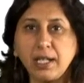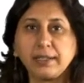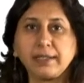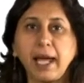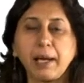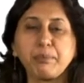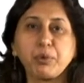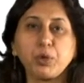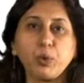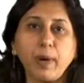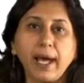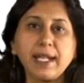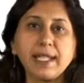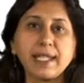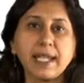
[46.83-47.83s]
that
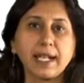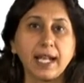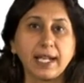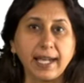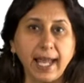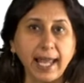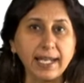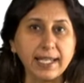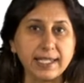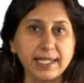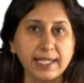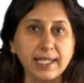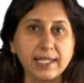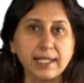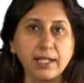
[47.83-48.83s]
provides an
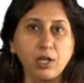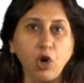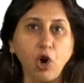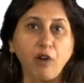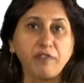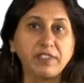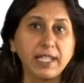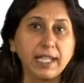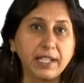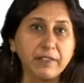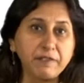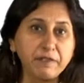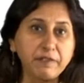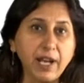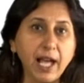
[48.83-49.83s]
analysis of the
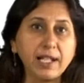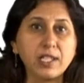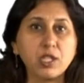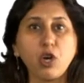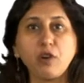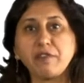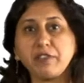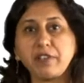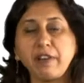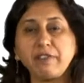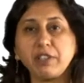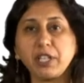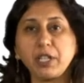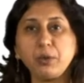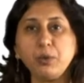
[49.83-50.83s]
influx of
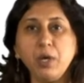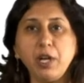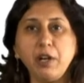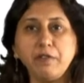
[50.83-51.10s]
revenue